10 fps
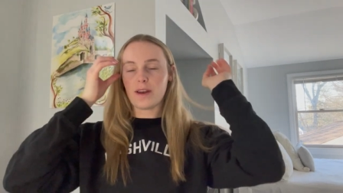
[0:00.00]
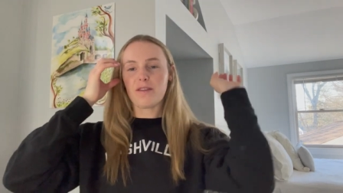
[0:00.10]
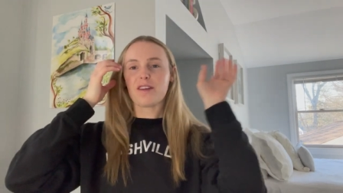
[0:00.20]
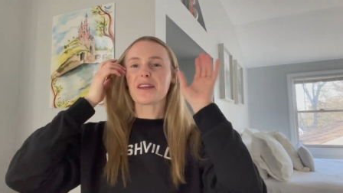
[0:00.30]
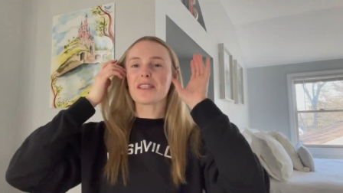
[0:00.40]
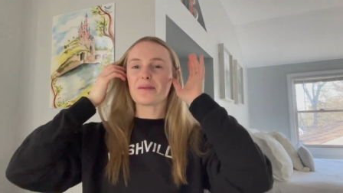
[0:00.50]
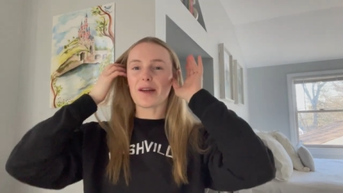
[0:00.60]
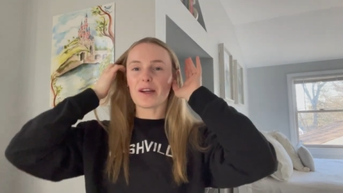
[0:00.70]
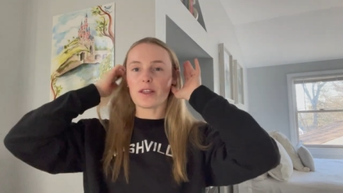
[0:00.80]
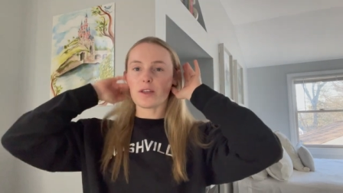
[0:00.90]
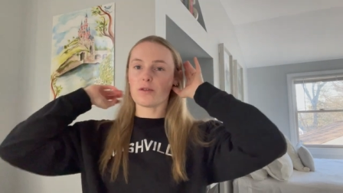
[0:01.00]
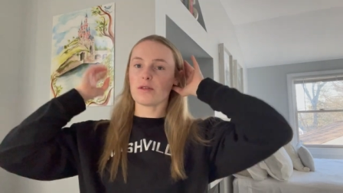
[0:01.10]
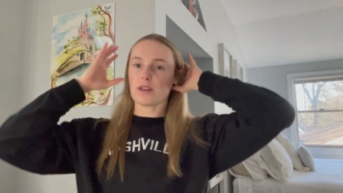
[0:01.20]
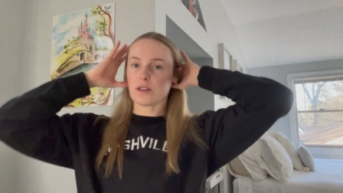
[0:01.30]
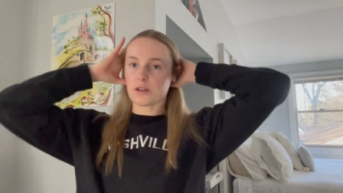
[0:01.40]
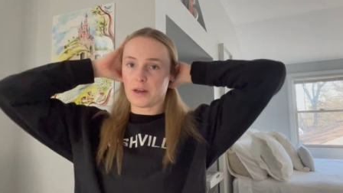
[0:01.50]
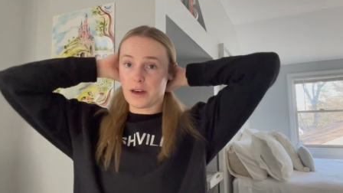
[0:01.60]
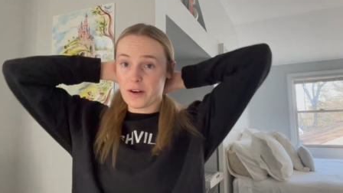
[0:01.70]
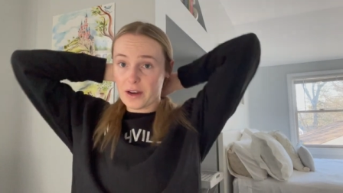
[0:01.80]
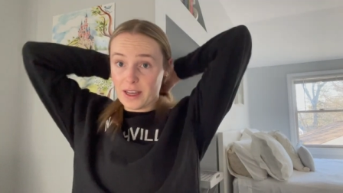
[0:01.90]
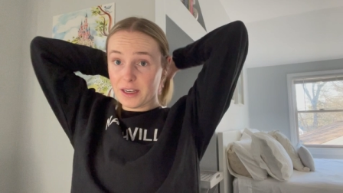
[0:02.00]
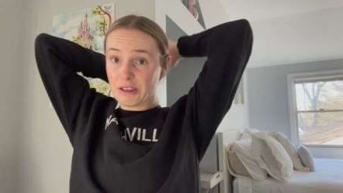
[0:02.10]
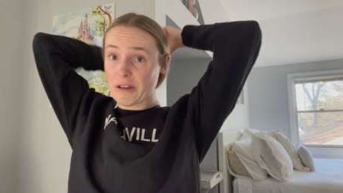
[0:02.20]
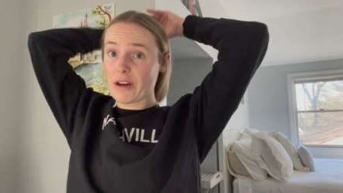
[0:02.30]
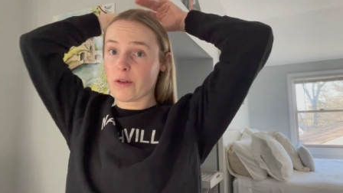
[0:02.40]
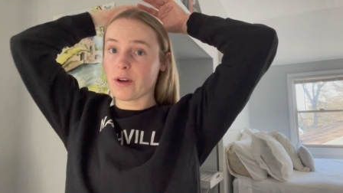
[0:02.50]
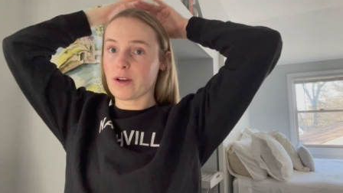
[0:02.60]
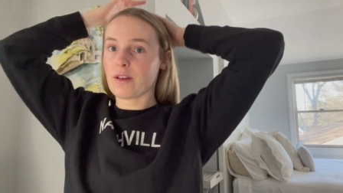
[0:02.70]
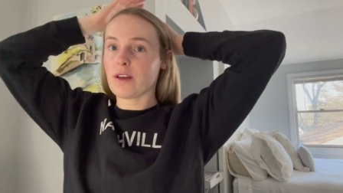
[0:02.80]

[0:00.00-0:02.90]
and I feel like it's better than using a straightener, and it's a lot quicker.